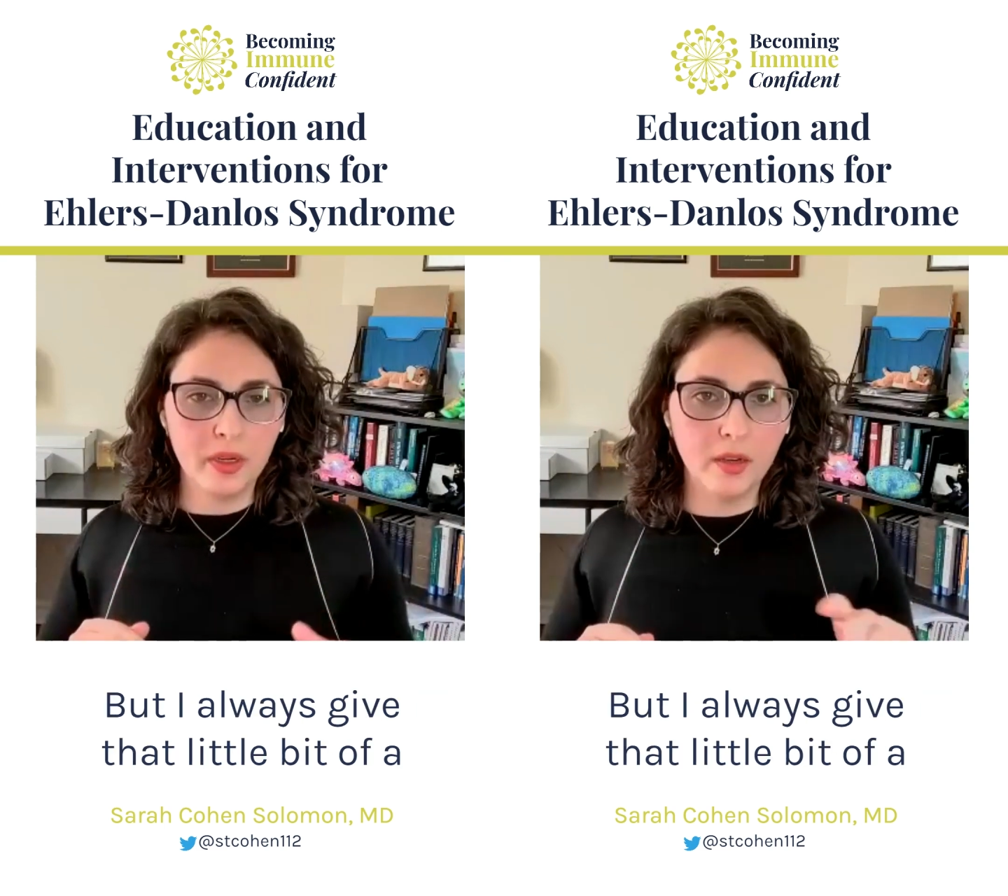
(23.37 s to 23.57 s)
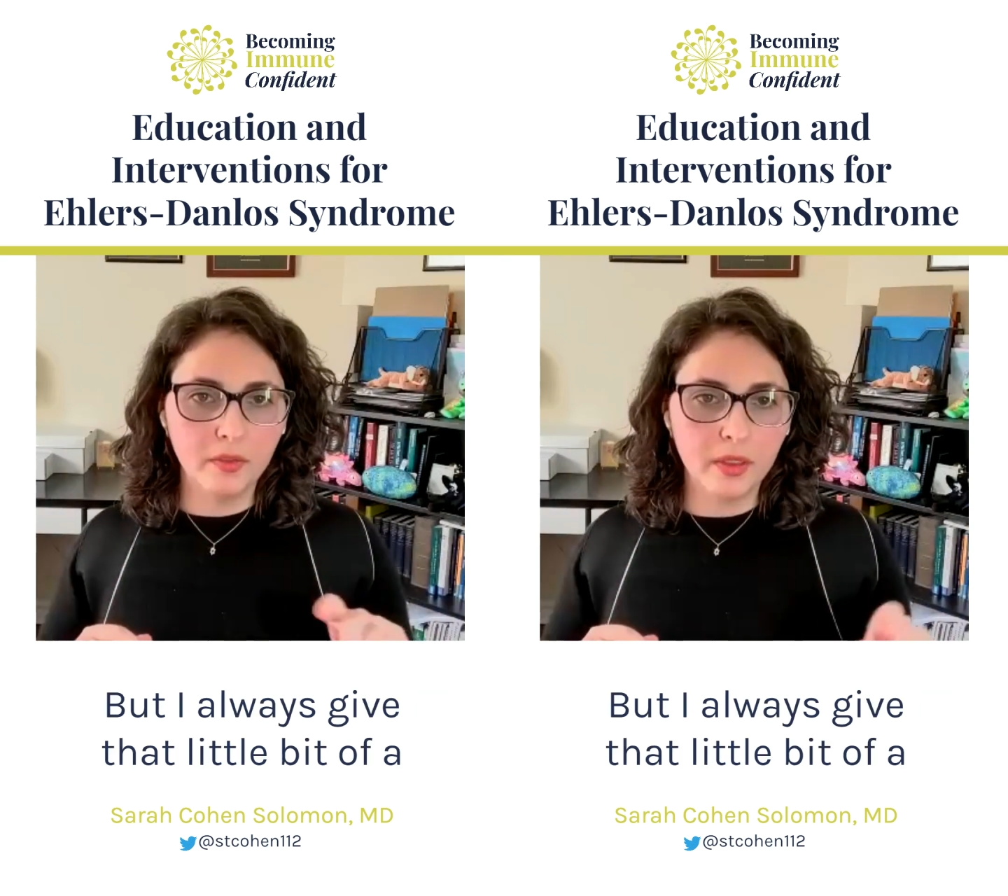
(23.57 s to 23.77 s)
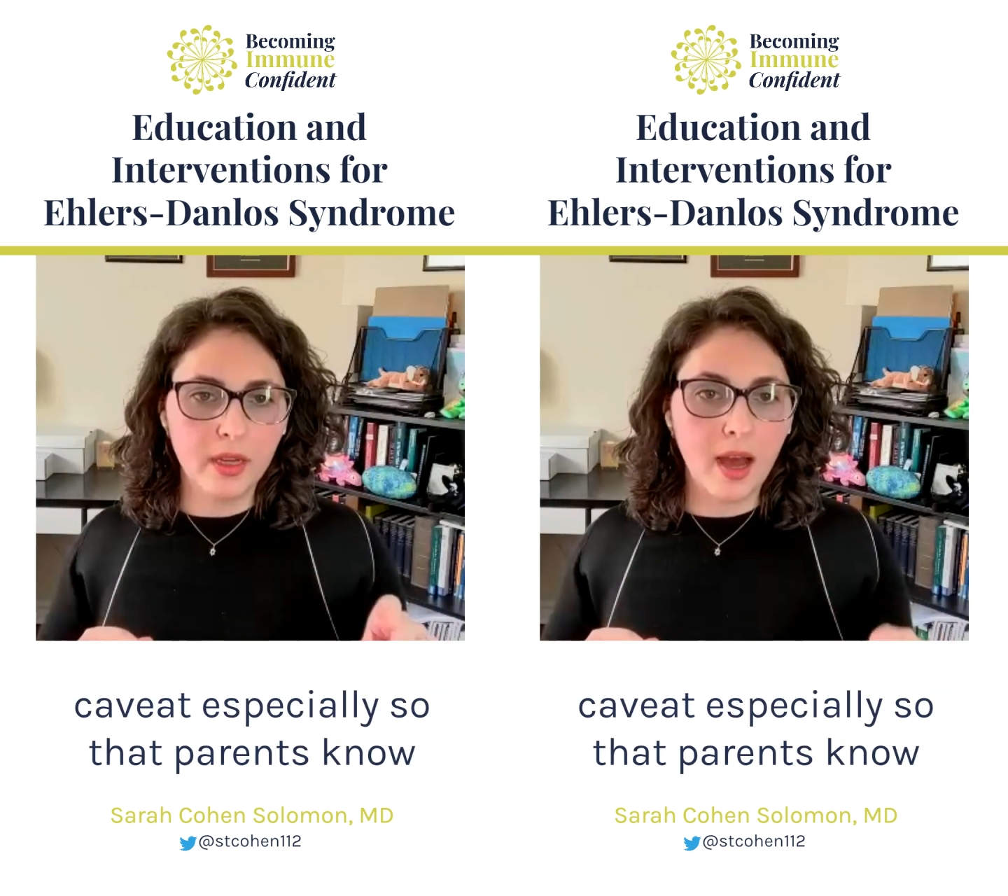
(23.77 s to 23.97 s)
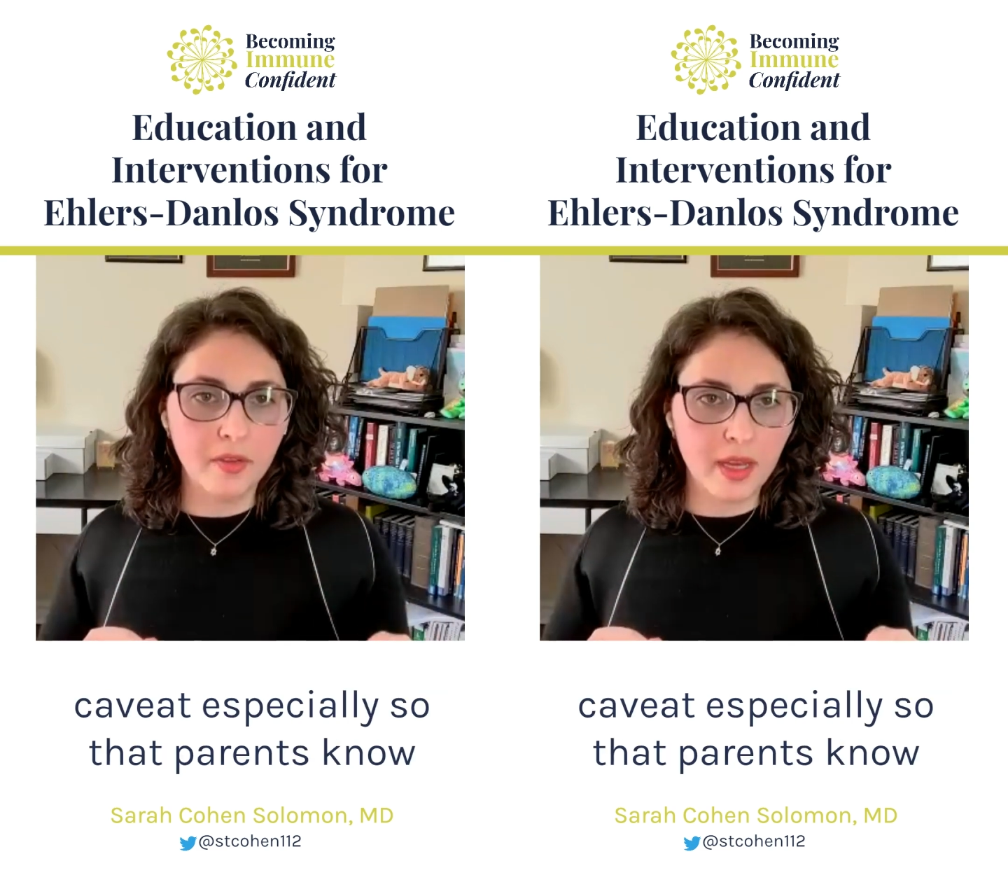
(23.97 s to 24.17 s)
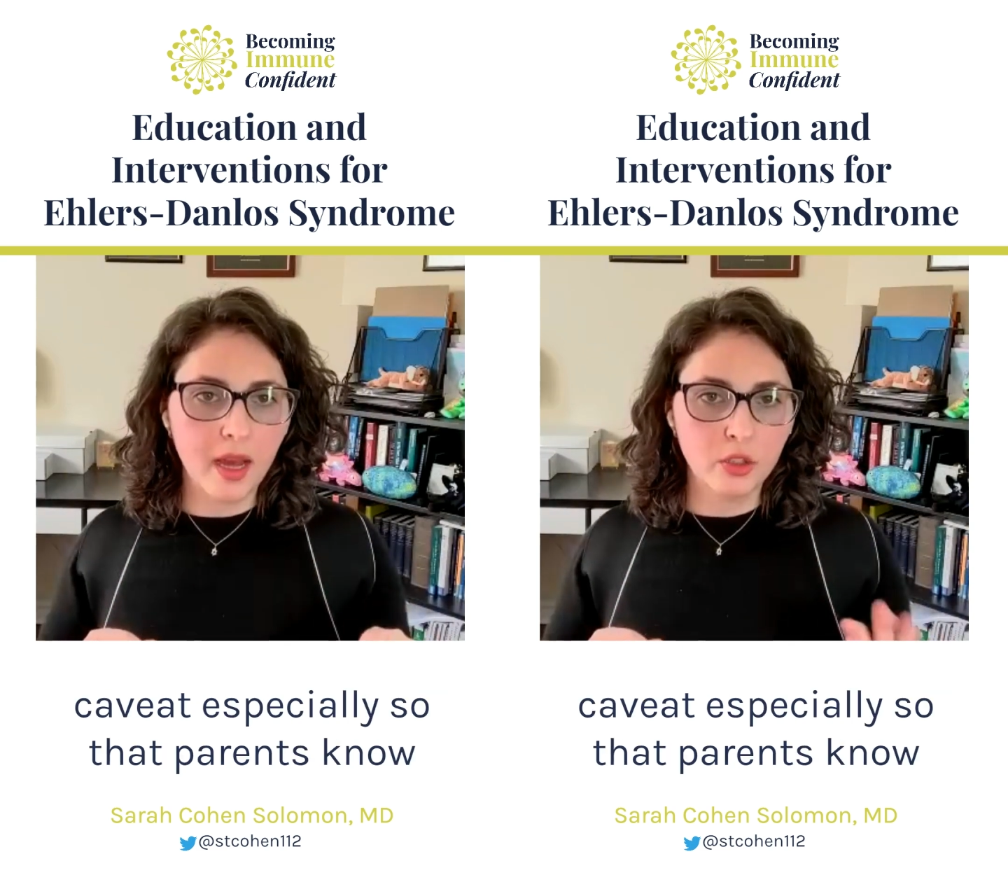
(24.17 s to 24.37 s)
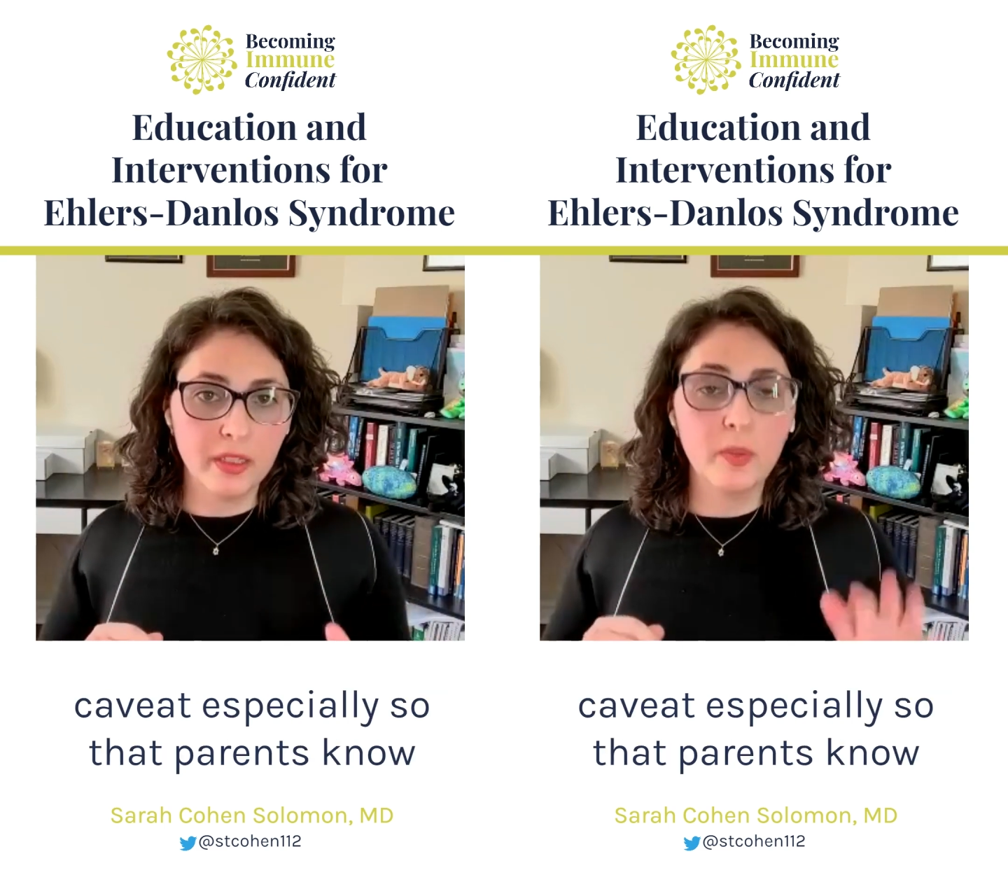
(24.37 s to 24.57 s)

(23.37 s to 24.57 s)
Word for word: of a caveat, mm-hmm.